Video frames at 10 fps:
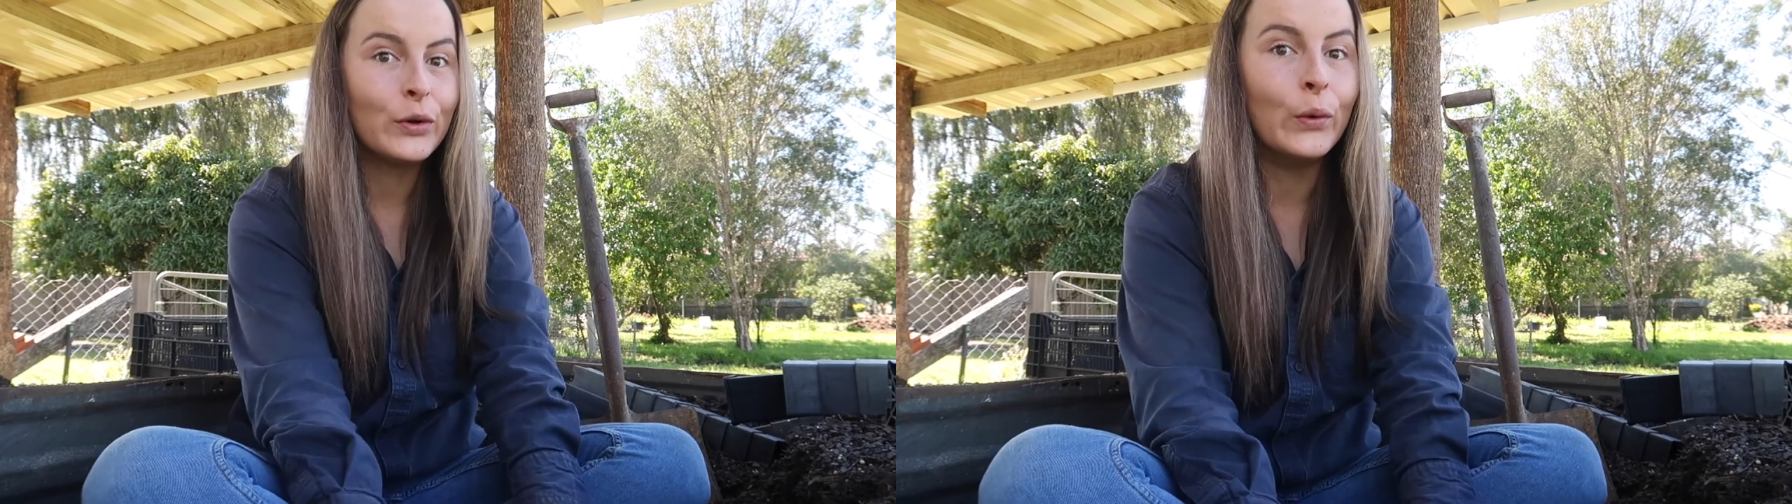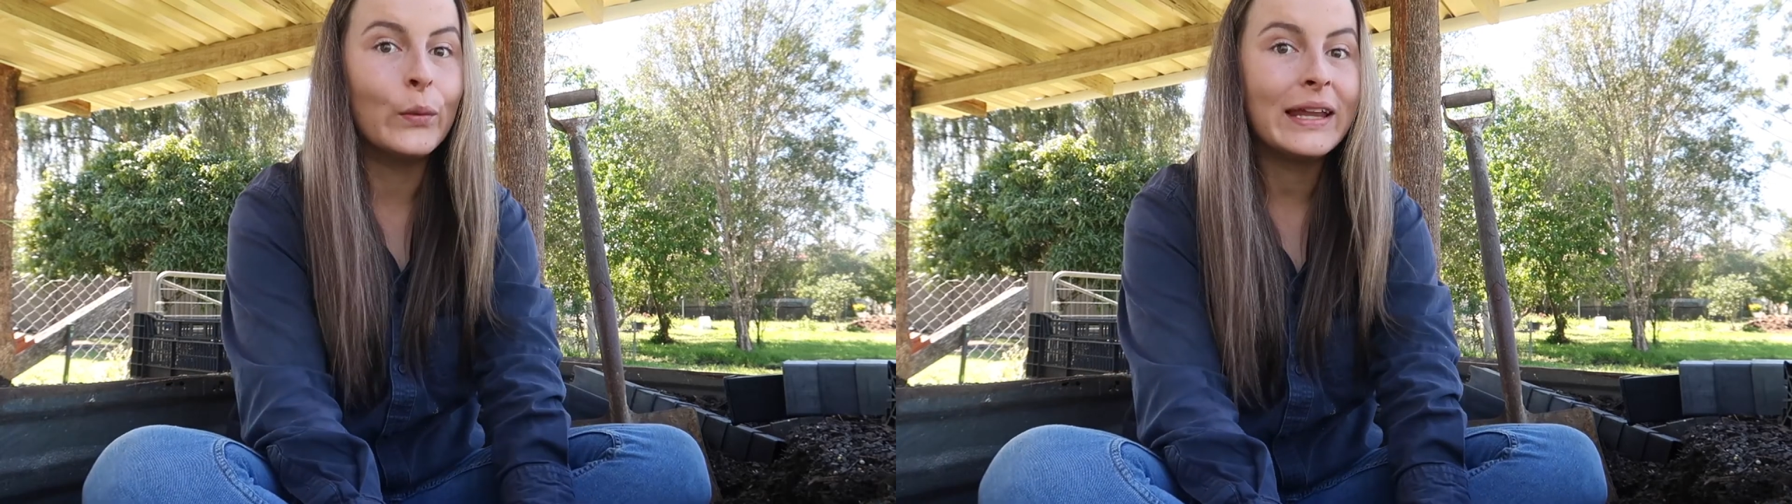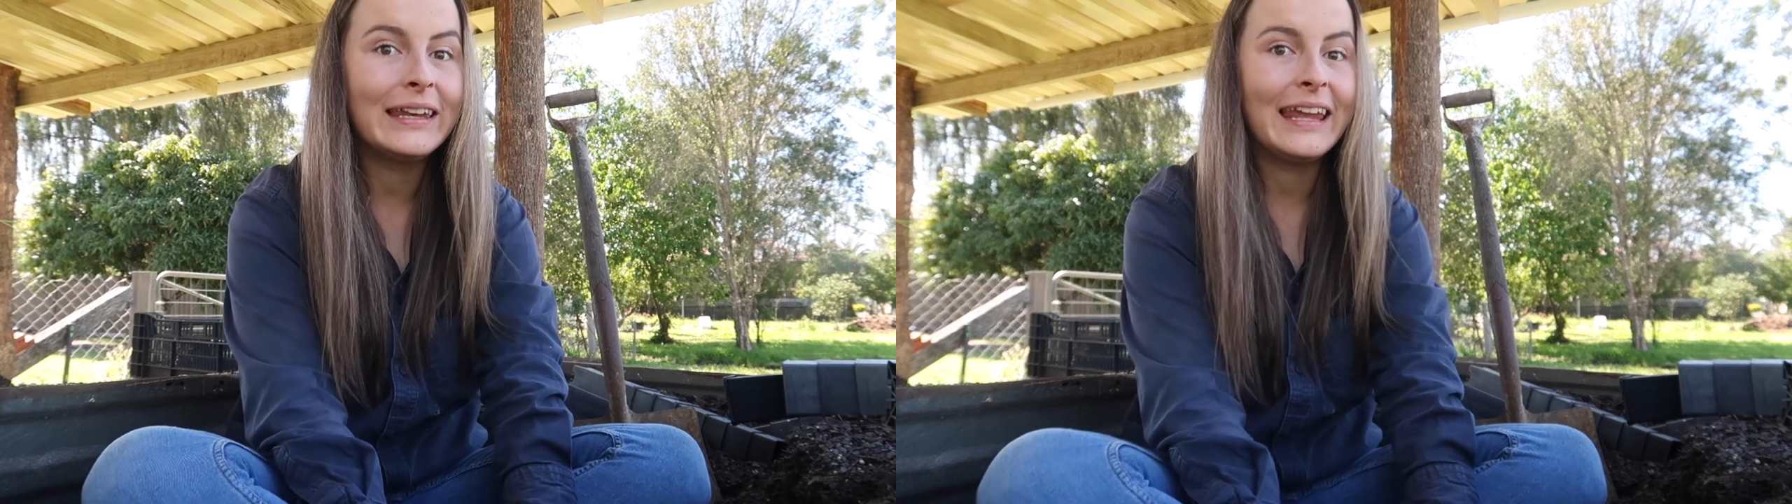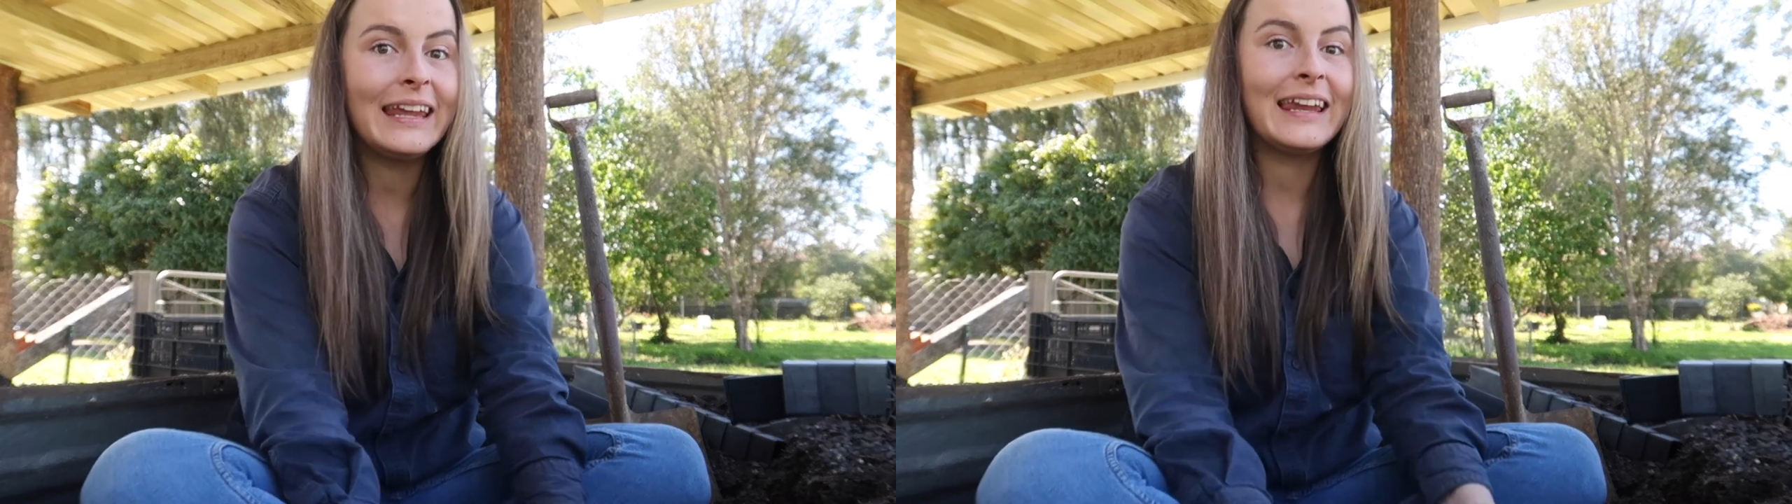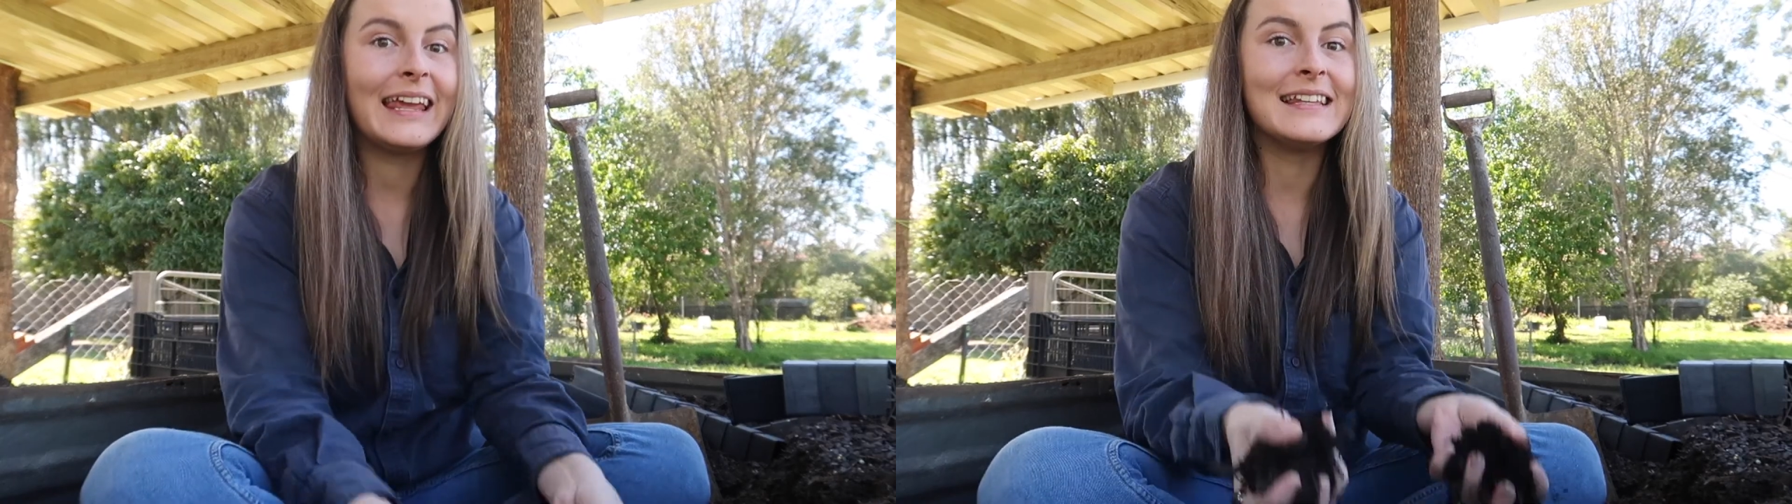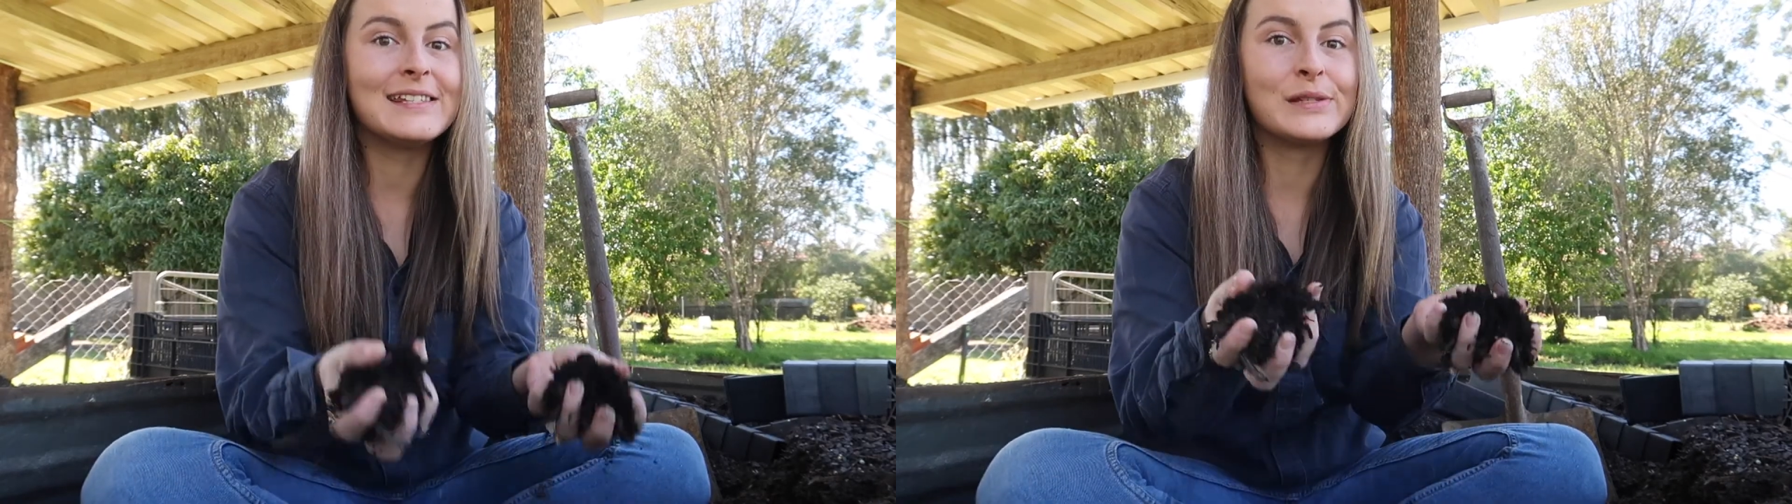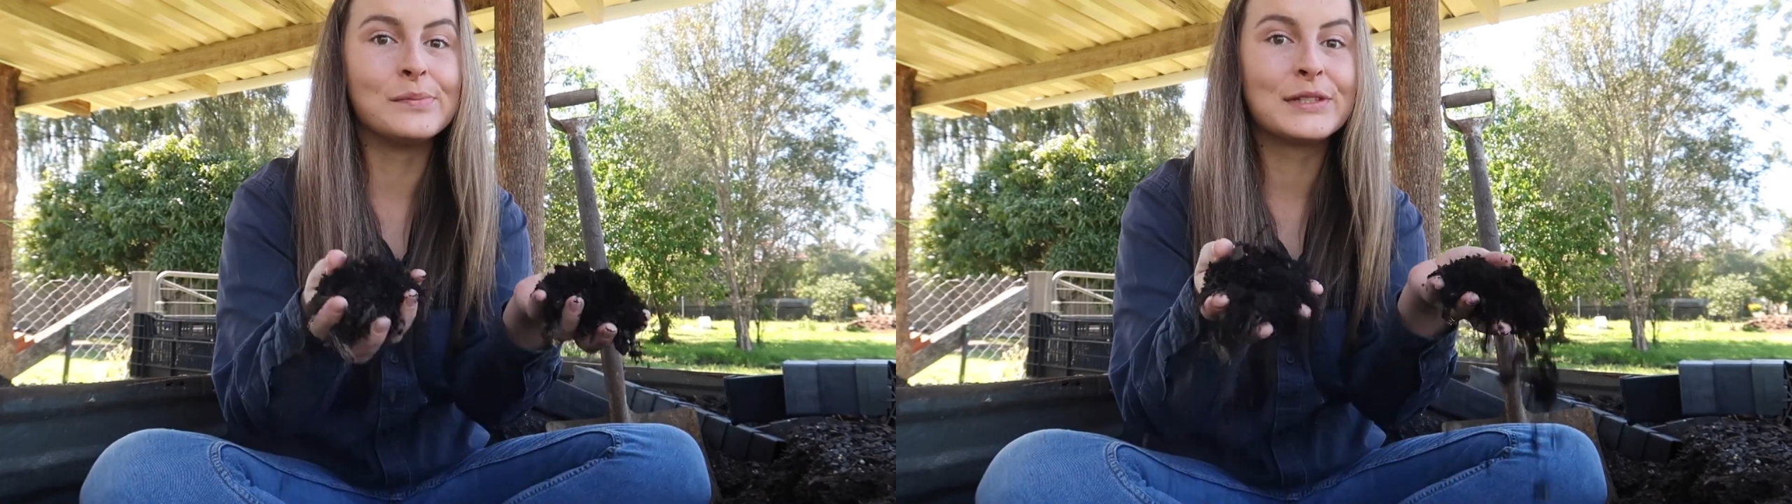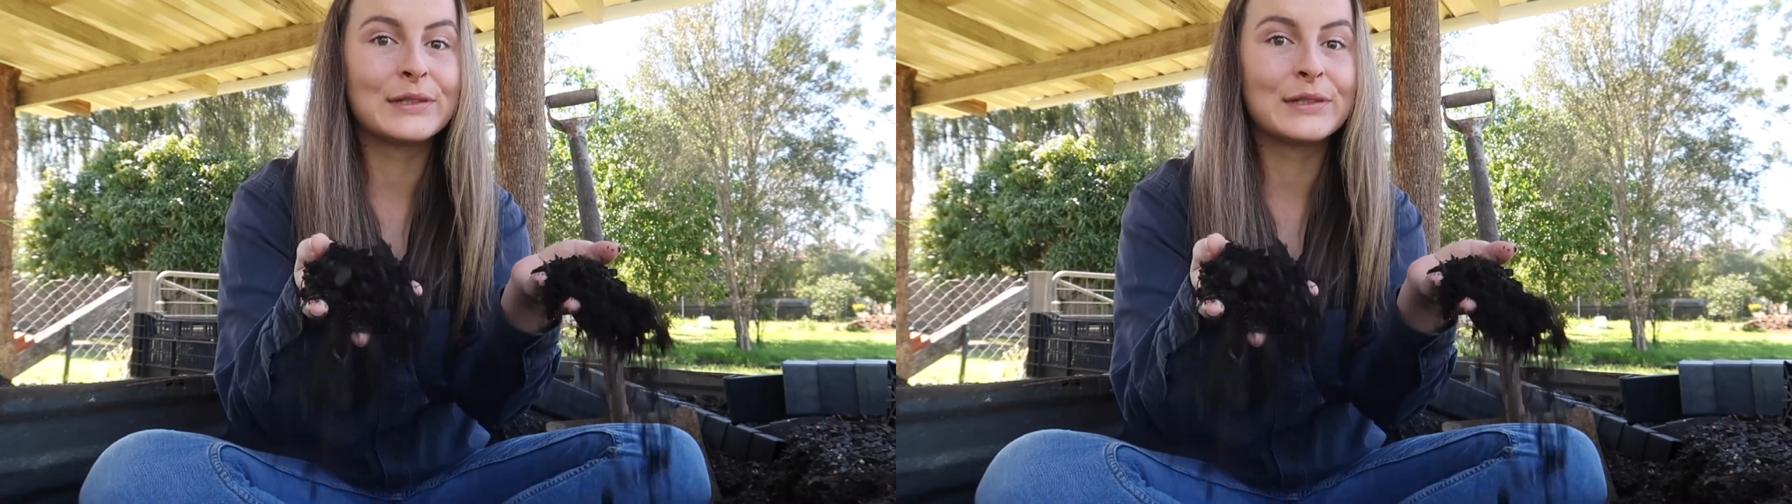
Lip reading: all we need is some